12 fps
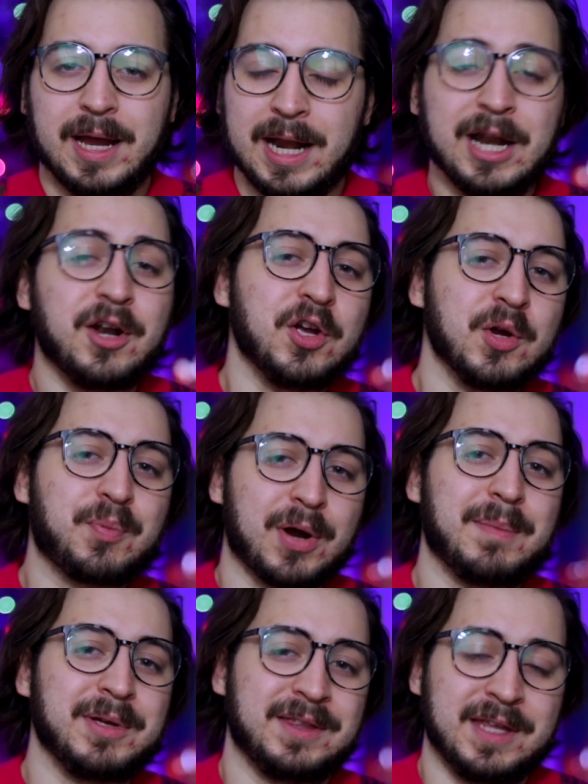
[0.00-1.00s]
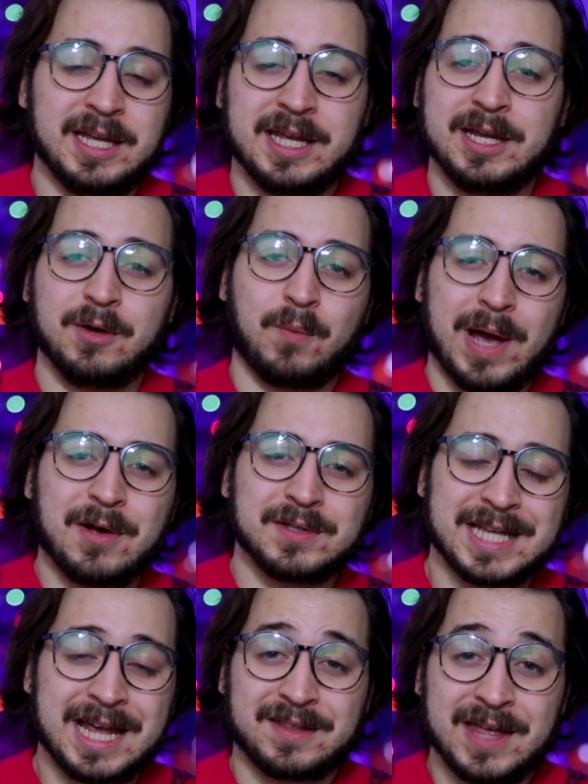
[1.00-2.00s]
And I know you're probably thinking, wow,
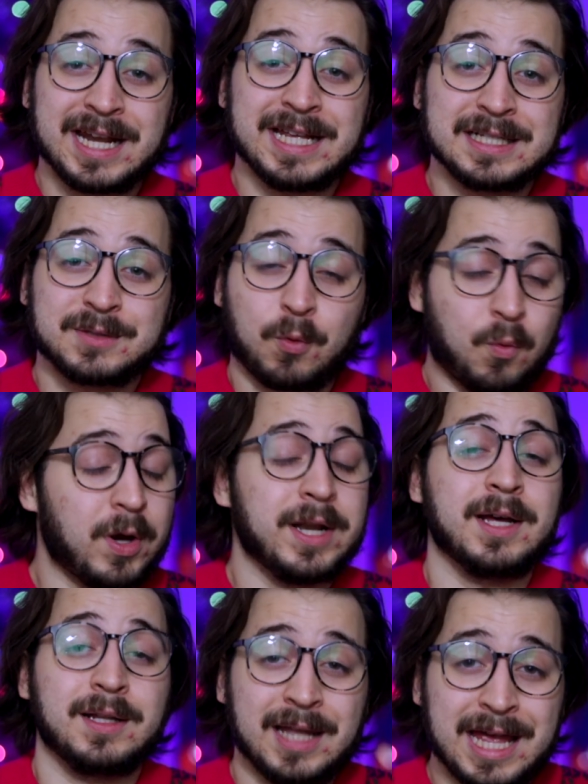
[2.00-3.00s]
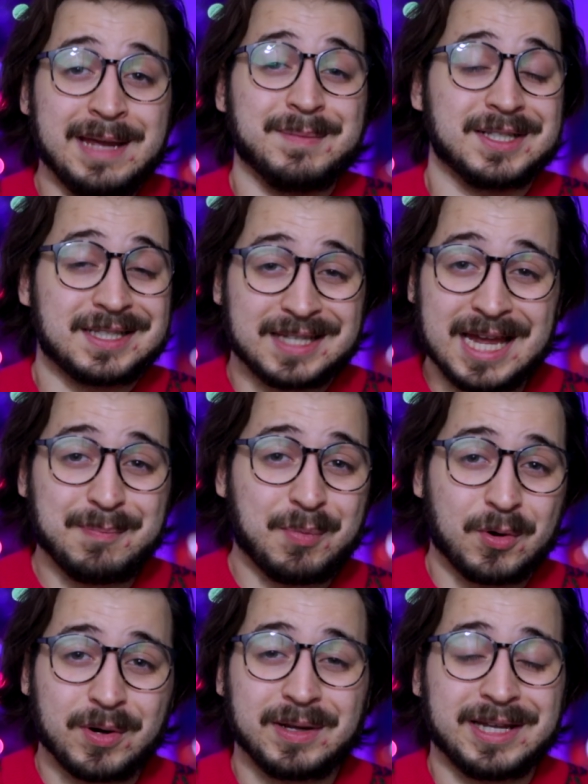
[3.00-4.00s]
Zach, that is one lame
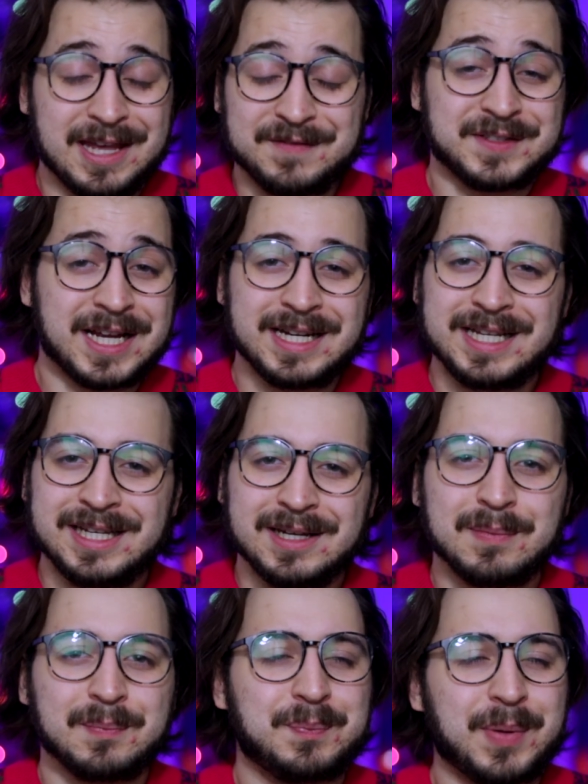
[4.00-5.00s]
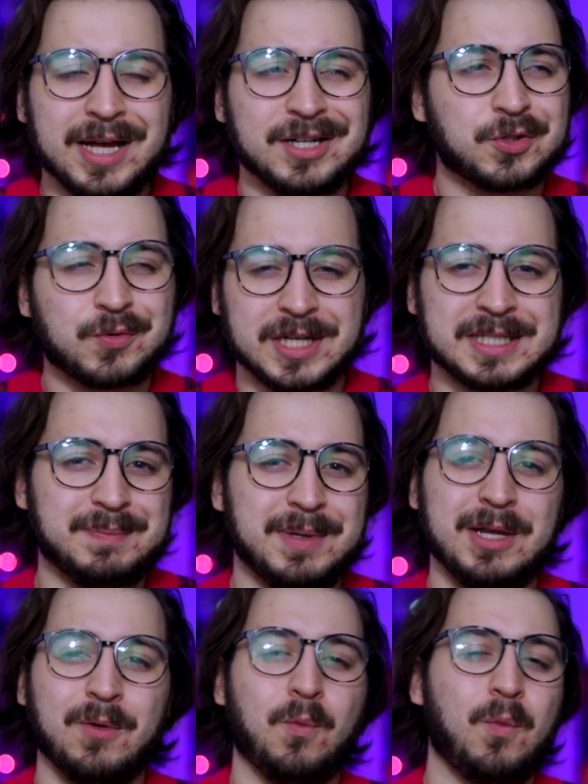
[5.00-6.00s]
skateboard gift idea, but trust
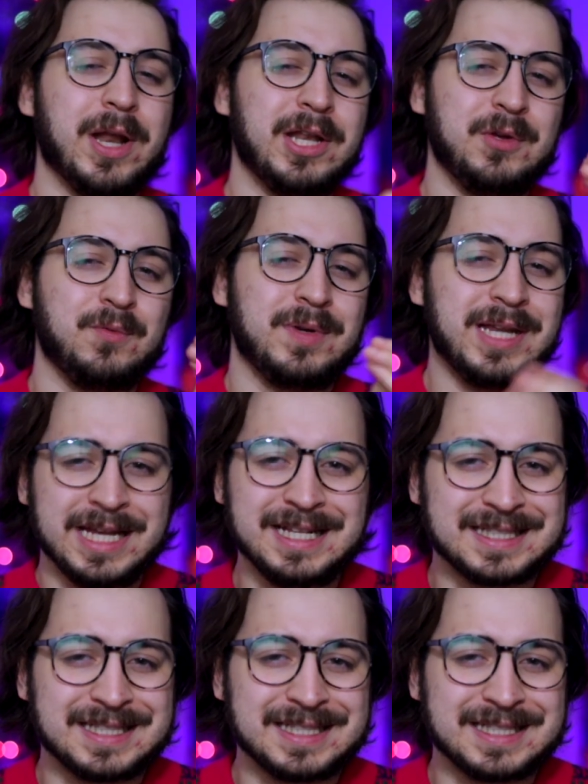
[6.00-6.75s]
me, when you need